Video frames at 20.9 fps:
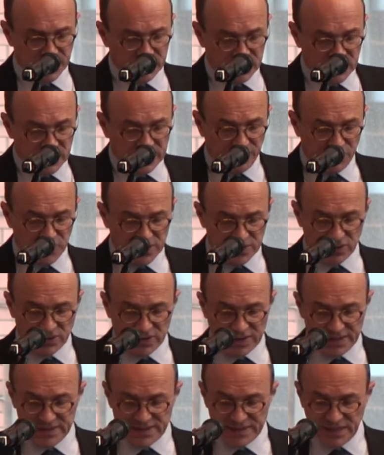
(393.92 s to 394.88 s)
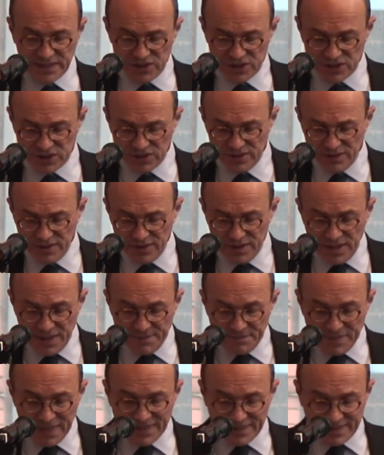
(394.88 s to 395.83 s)
The different organizations
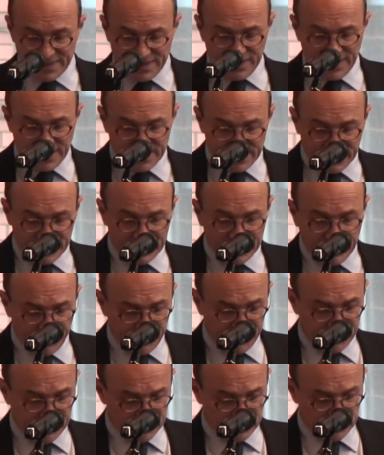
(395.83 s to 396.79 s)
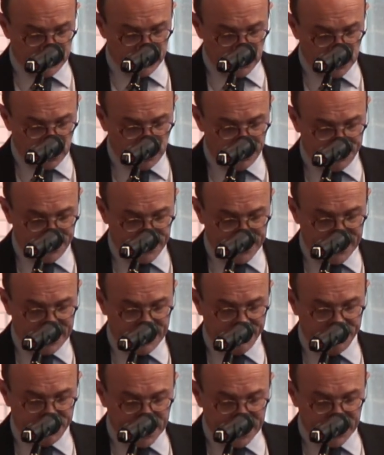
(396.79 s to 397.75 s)
make it difficult to
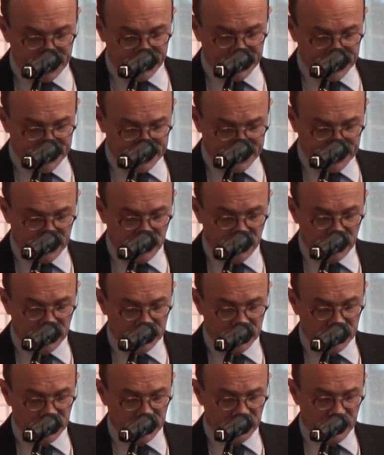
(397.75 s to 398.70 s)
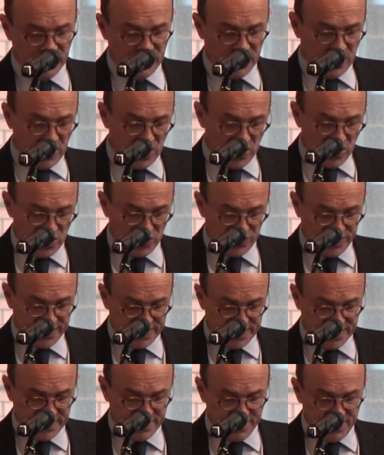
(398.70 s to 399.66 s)
compare Paris and London
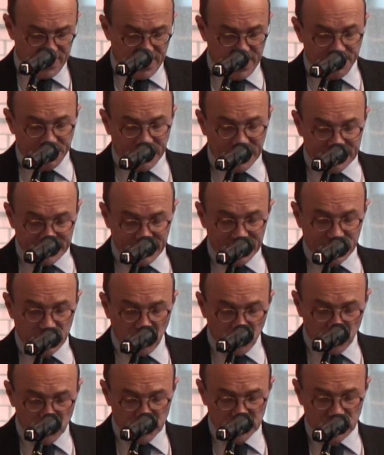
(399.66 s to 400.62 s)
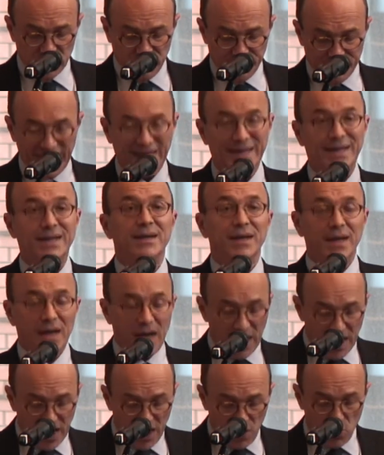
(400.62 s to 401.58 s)
area, but it also make
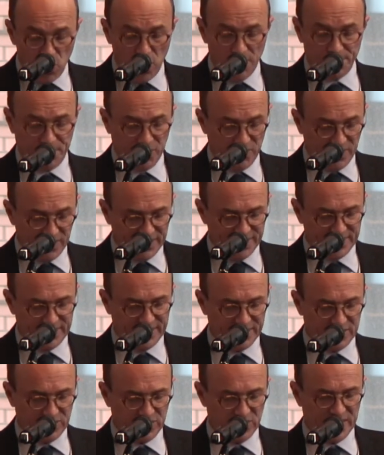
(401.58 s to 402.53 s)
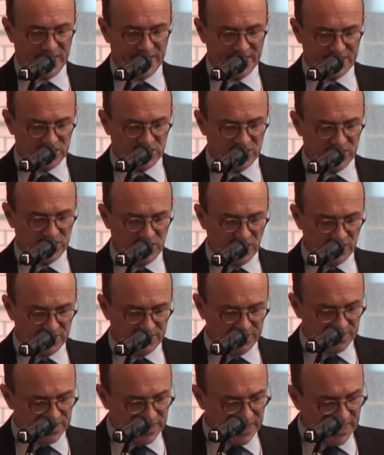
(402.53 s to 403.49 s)
our political action
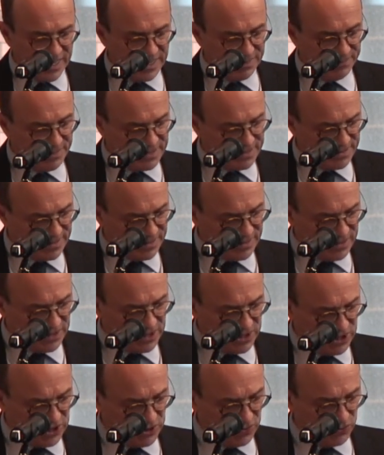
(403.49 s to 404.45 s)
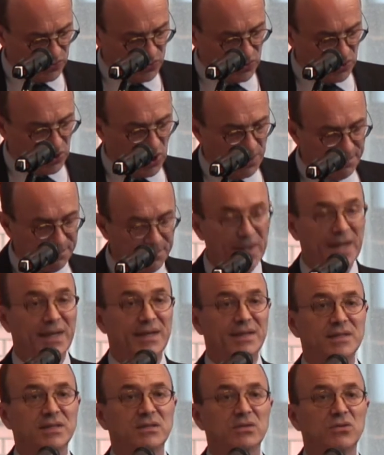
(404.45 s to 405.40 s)
on climate issue
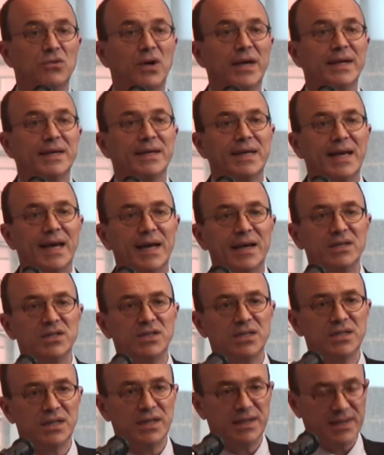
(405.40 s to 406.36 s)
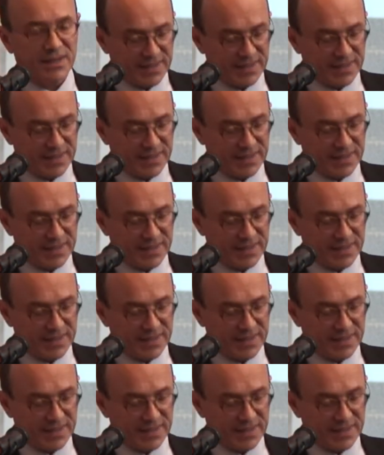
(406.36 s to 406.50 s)
complex to engage